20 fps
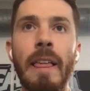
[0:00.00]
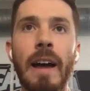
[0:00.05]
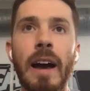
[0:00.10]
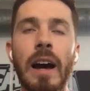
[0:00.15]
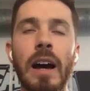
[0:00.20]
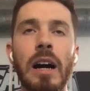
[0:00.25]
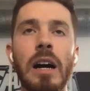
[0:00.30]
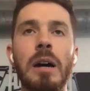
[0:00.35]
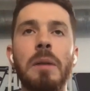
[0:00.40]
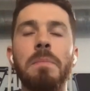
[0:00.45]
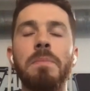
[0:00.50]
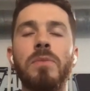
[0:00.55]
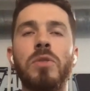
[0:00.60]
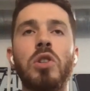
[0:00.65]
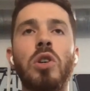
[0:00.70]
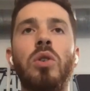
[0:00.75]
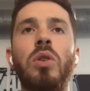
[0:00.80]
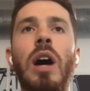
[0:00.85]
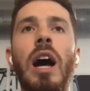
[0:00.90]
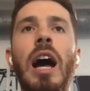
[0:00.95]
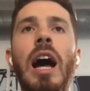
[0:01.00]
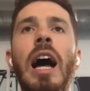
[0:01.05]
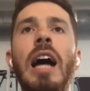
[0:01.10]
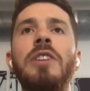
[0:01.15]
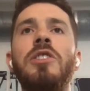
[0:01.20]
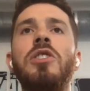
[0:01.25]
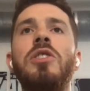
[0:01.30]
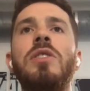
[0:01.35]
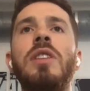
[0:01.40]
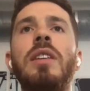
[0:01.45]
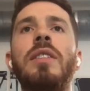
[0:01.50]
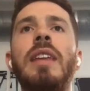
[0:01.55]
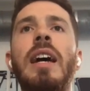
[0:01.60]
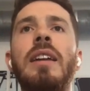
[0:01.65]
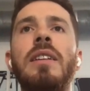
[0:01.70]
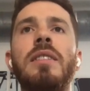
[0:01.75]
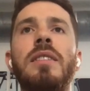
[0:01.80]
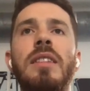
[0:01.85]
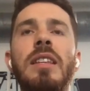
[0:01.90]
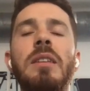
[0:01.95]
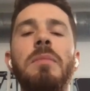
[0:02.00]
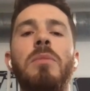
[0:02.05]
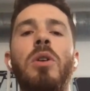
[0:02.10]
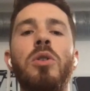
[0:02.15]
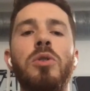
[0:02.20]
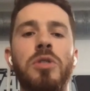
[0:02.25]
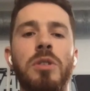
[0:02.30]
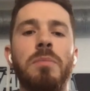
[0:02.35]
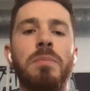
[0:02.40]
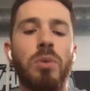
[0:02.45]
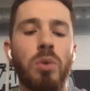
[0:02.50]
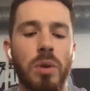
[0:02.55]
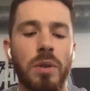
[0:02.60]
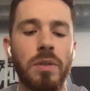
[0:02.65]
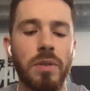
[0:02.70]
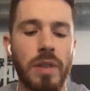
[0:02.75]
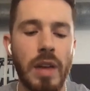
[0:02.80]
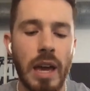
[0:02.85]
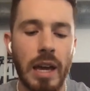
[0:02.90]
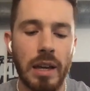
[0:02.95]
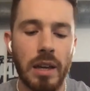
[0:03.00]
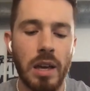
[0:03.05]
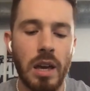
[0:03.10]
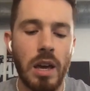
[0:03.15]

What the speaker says: So I just think that is the most important thing.